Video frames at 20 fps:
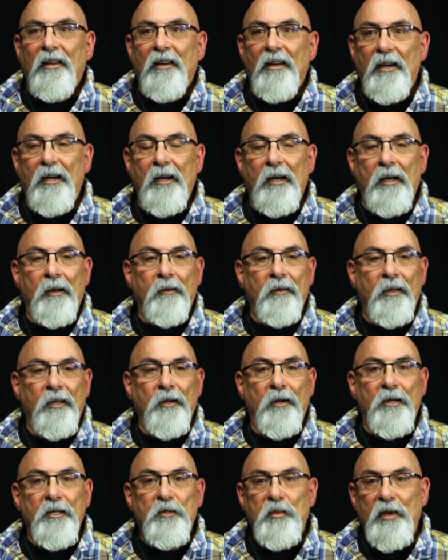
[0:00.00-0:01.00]

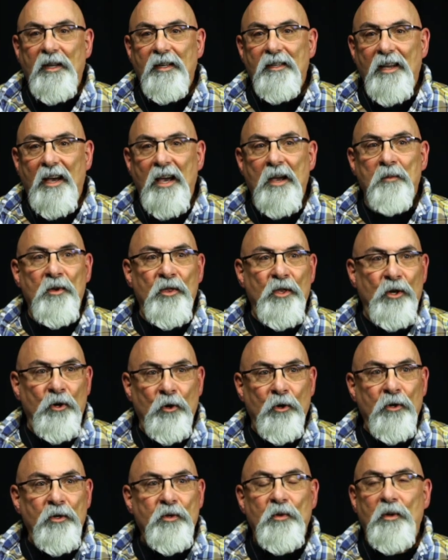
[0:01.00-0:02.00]
I spent time in the
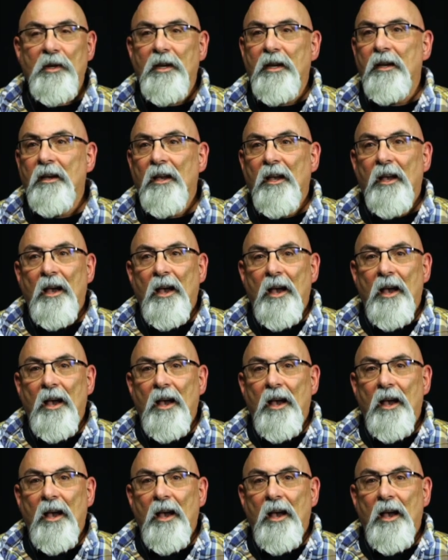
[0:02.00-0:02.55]
nursery,